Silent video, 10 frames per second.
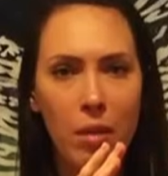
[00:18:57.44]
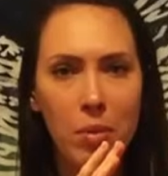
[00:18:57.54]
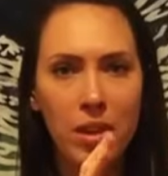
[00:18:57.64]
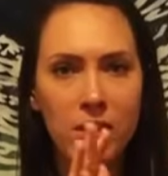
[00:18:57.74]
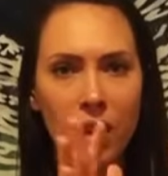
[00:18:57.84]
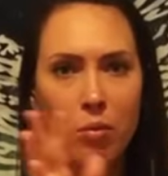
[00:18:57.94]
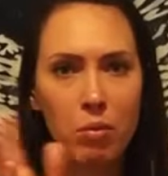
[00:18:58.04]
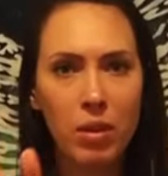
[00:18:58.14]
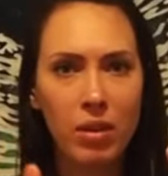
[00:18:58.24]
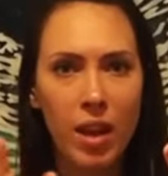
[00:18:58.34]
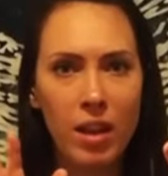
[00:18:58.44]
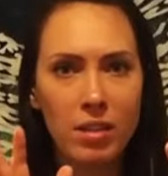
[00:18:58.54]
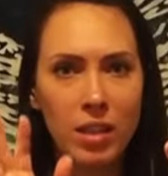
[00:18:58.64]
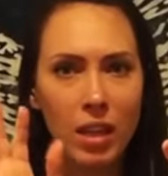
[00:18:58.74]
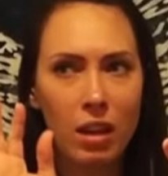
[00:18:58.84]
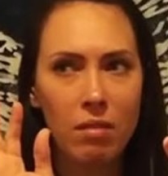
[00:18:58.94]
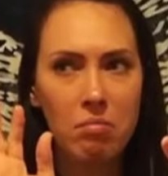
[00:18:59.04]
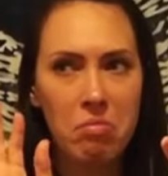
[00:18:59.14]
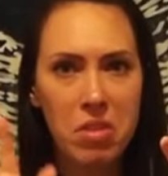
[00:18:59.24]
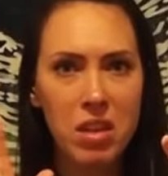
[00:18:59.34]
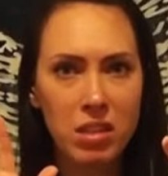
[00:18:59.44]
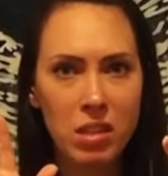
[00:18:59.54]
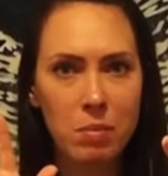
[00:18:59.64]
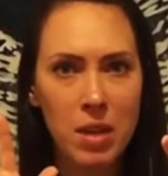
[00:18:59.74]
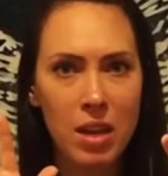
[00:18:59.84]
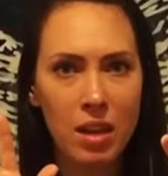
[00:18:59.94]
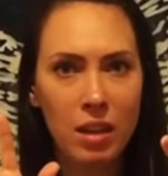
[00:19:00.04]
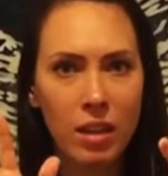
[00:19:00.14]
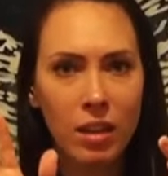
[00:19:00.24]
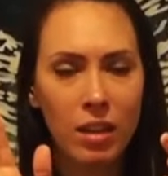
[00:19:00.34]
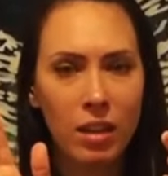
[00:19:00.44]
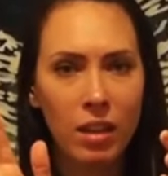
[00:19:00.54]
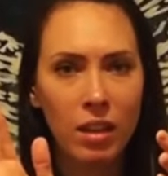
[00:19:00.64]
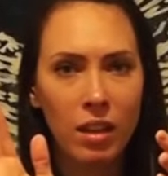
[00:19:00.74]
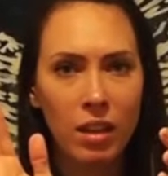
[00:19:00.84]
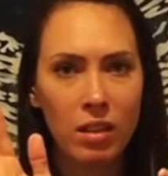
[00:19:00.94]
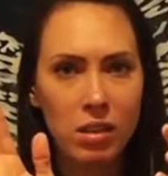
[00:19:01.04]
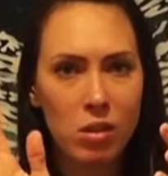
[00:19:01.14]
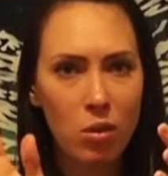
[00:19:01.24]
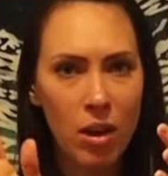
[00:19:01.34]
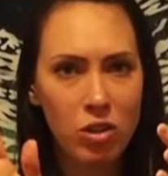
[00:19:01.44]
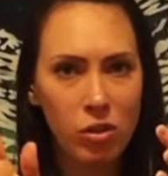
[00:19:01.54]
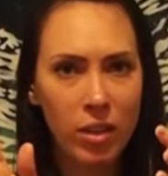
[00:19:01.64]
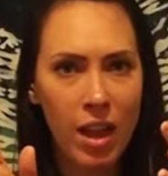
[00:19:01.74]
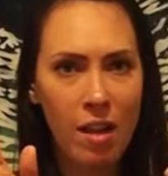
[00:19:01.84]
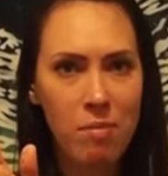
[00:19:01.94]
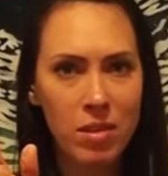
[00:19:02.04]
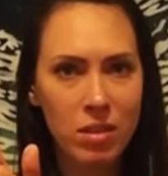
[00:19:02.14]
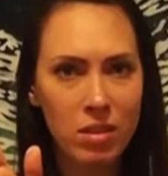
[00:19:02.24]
because I realized like, this is me, this is who I truly am, this is